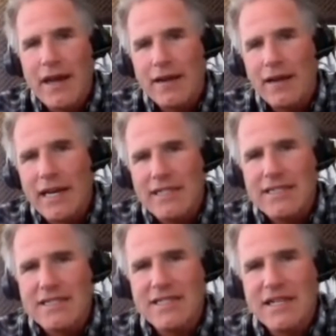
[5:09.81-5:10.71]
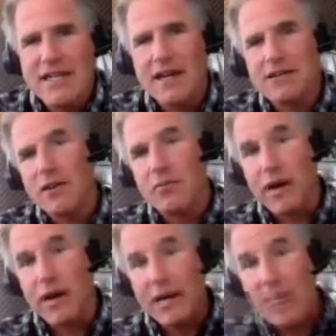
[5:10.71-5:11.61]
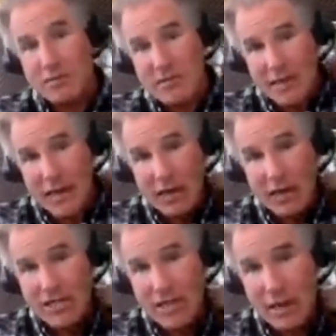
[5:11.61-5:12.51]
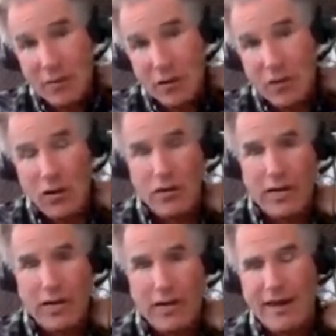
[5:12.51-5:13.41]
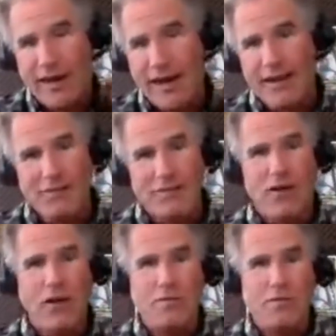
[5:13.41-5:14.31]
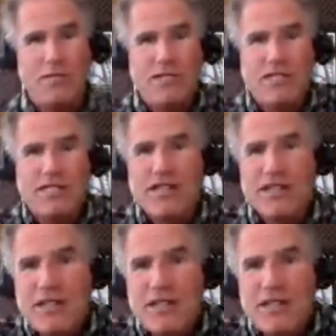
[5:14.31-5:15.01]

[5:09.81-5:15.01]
and licensing it under the brand name technology enabled clothing. And I hope to just